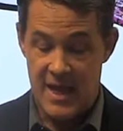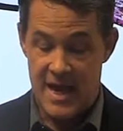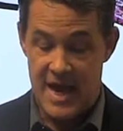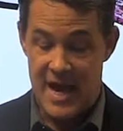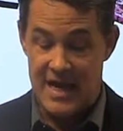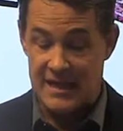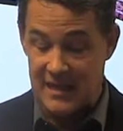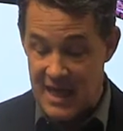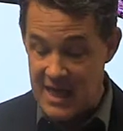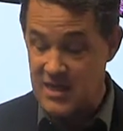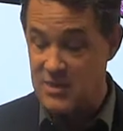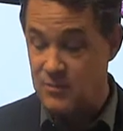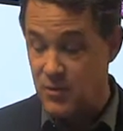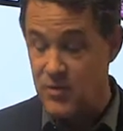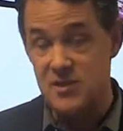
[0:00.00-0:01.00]
I'd like
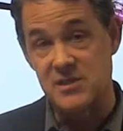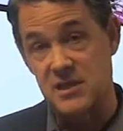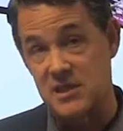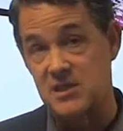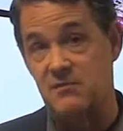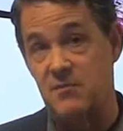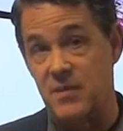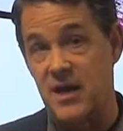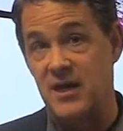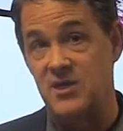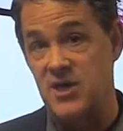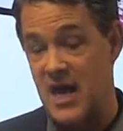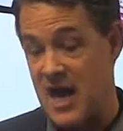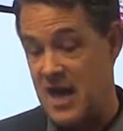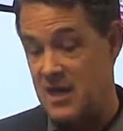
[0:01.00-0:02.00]
to put a 1/6 of a page
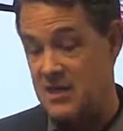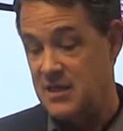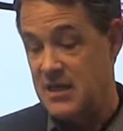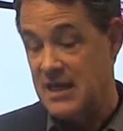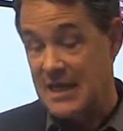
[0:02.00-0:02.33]
ad